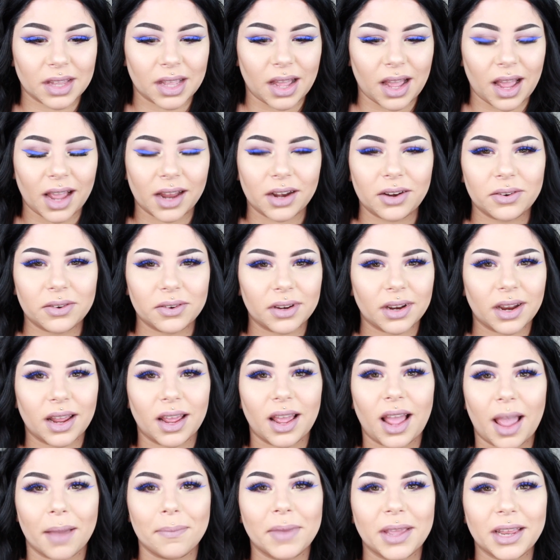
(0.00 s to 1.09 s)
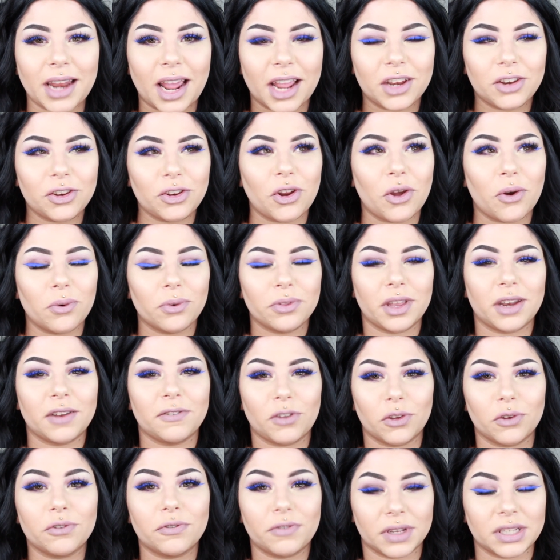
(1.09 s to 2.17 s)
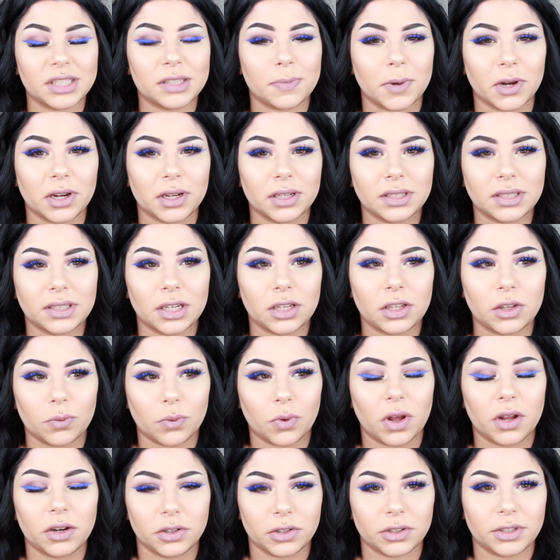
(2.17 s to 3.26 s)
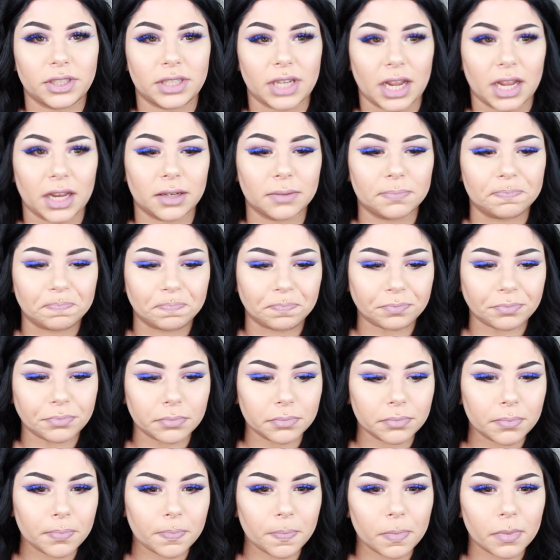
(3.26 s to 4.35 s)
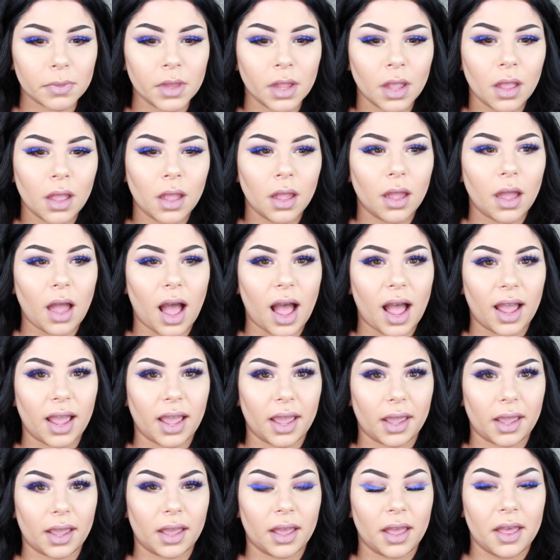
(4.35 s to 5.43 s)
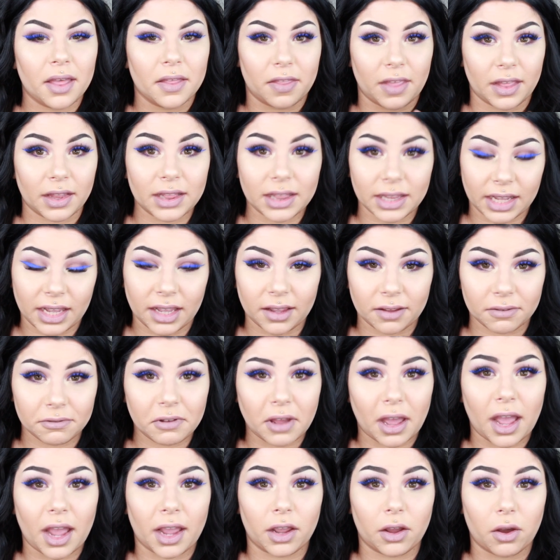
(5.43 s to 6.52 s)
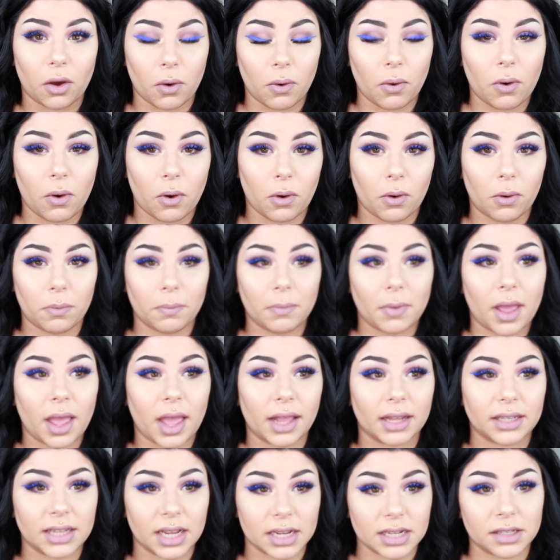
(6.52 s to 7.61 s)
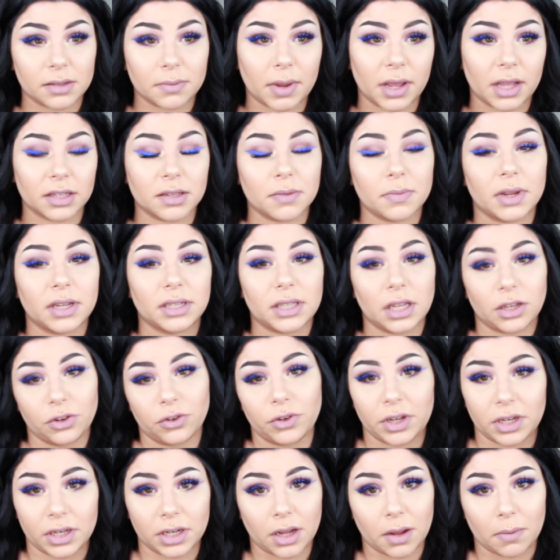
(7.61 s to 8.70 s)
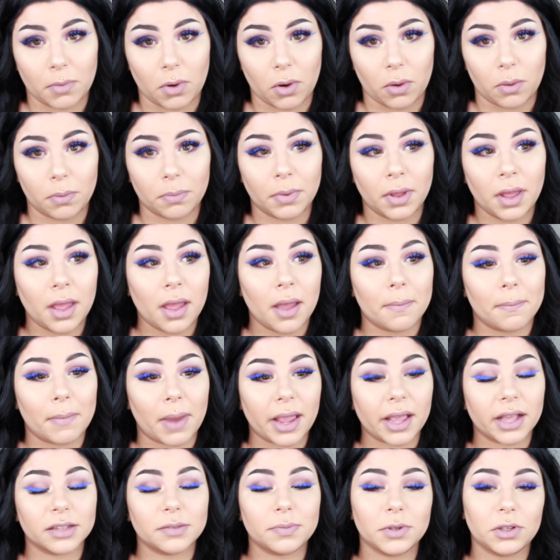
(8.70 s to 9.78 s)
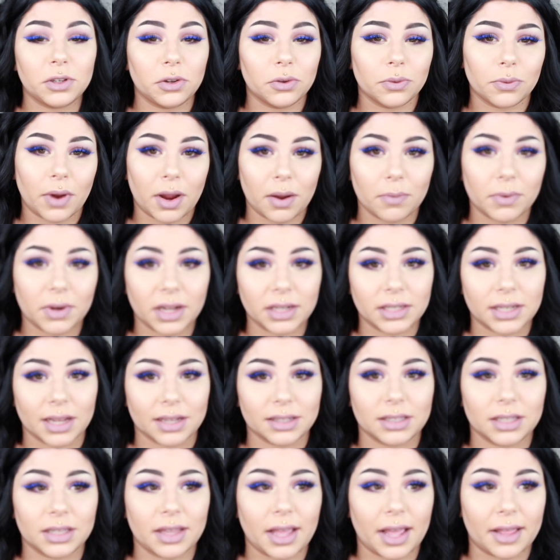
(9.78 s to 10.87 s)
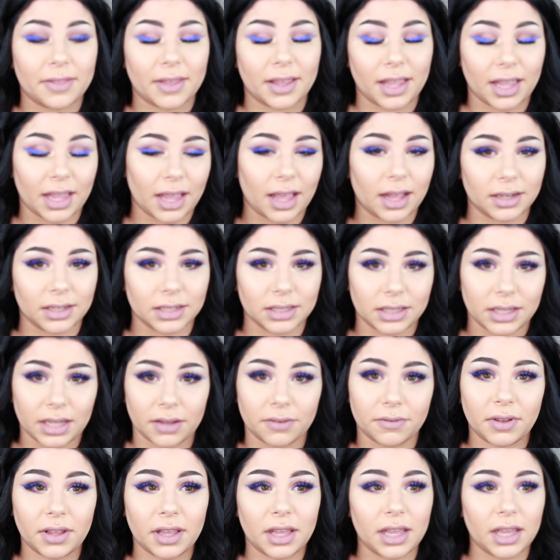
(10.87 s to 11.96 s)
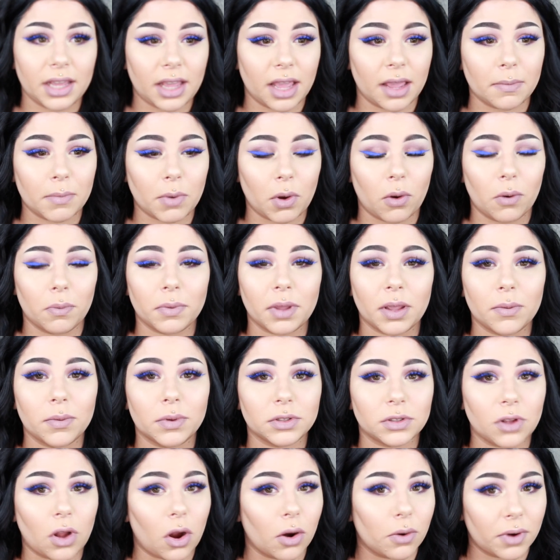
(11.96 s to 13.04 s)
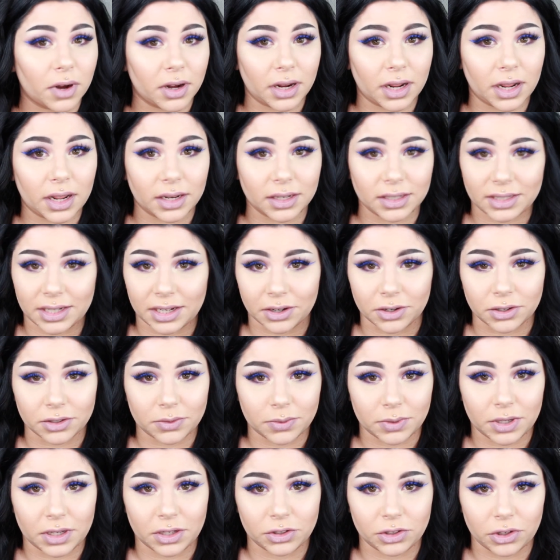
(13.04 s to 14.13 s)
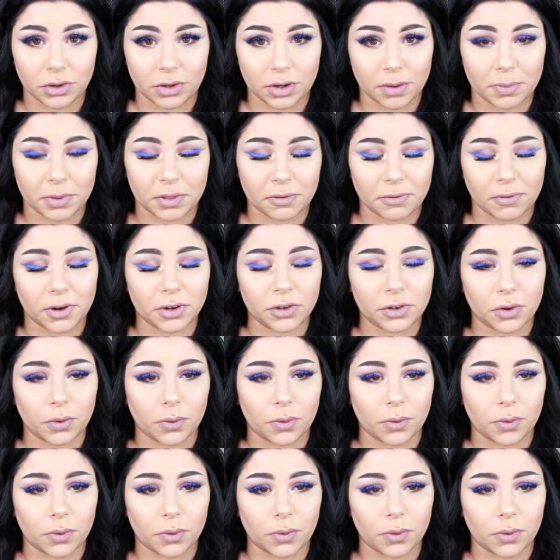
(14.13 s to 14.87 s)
I know that if you've experienced it, you will understand. I then leave, I go home, I texted my husband, I said, you need to come home. My husband knew right when I texted that he had to leave. He came home, he was already in tears when he showed up at the front